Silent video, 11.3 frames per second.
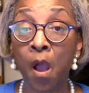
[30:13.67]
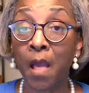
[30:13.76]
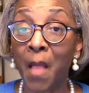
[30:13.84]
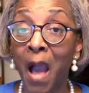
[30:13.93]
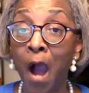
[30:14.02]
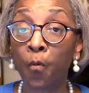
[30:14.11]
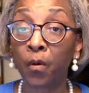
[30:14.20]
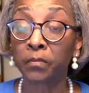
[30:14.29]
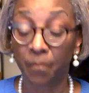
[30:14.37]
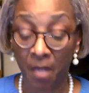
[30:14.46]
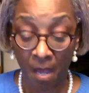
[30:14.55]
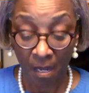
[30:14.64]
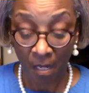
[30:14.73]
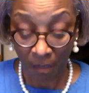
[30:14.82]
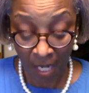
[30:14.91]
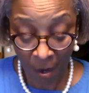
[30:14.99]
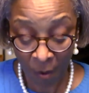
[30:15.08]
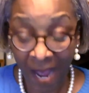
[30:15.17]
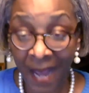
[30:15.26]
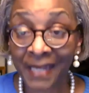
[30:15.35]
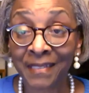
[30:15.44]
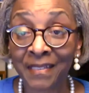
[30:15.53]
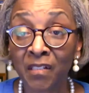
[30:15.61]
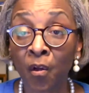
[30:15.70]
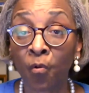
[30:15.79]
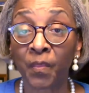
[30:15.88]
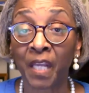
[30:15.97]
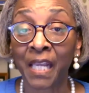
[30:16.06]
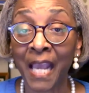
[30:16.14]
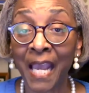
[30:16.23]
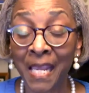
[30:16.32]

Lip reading: our icing on the cake,